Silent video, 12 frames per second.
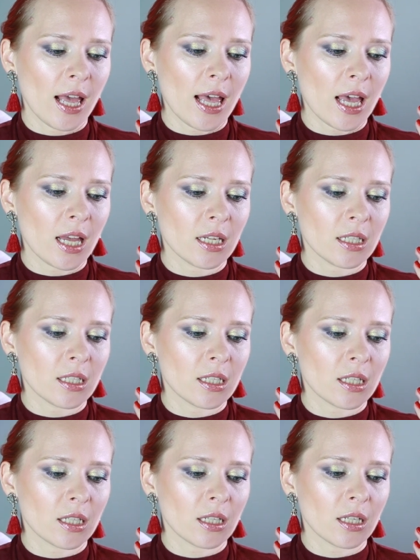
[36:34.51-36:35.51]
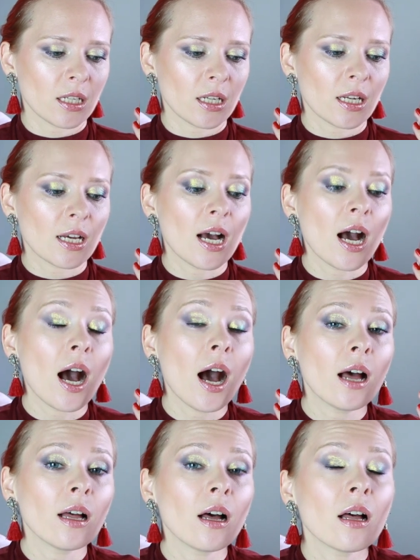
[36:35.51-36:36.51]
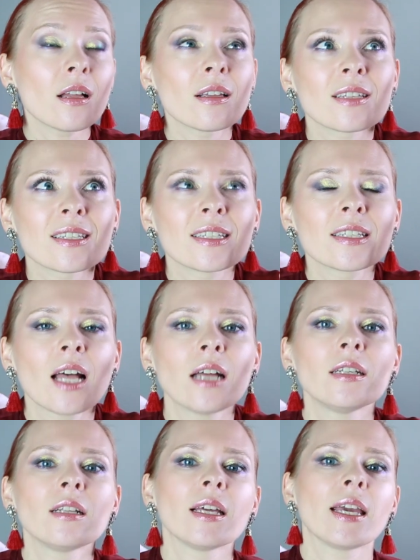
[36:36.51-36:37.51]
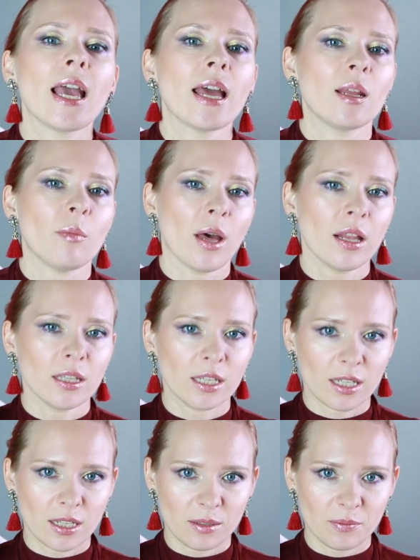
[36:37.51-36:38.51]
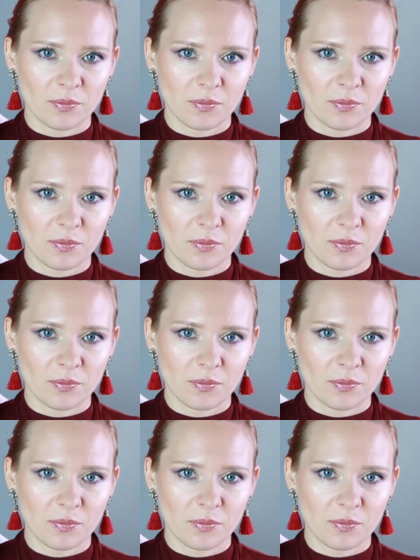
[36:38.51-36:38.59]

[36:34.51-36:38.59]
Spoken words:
and subtly animalic.